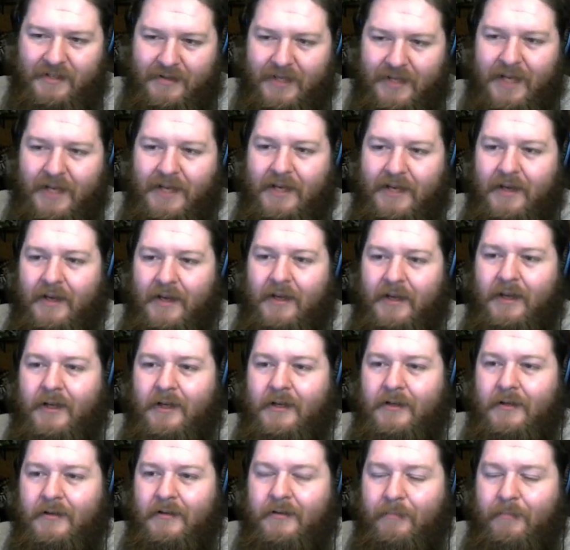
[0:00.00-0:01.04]
Like,
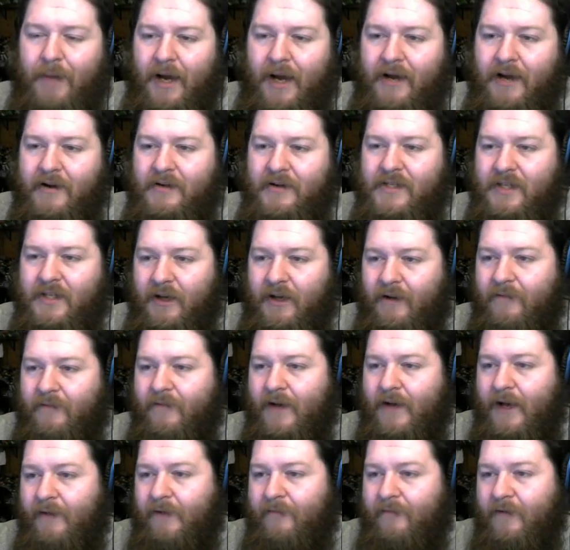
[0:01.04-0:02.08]
by herself,
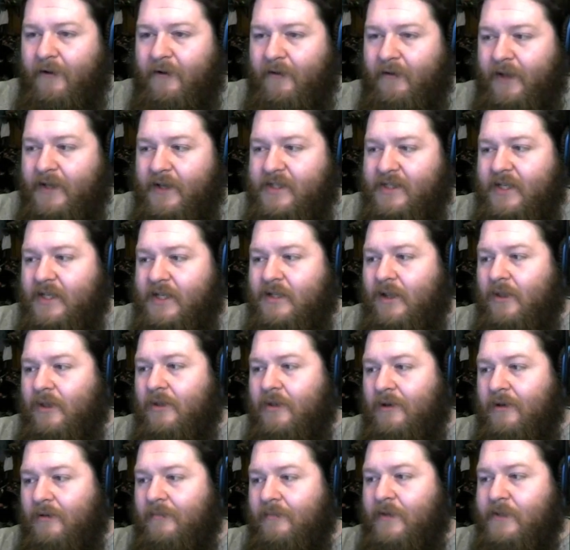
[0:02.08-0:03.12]
I feel like she's the
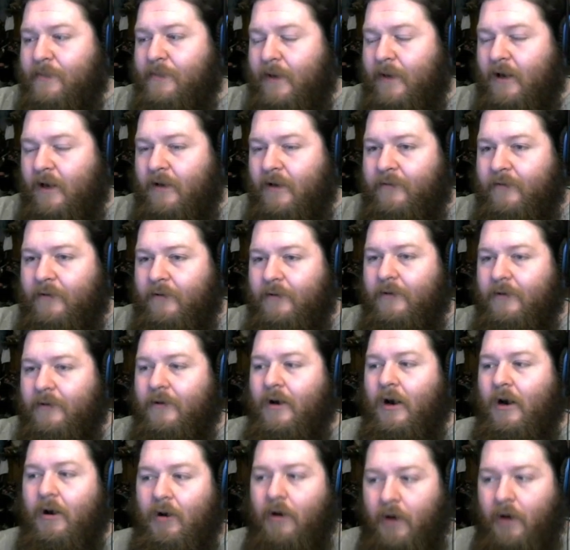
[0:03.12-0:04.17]
3rd most powerful
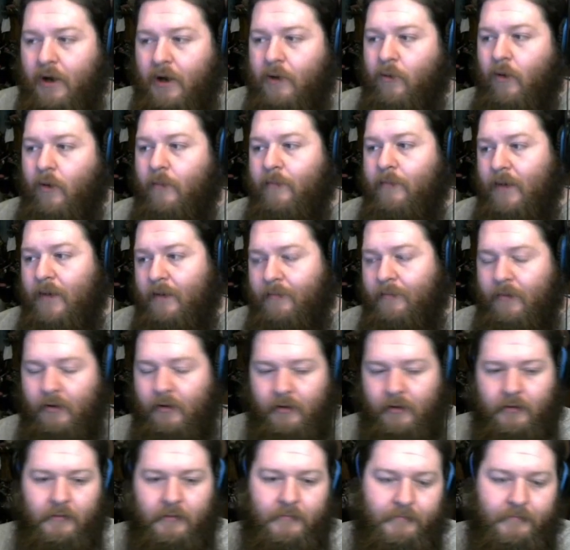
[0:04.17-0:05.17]
Aura Corp member.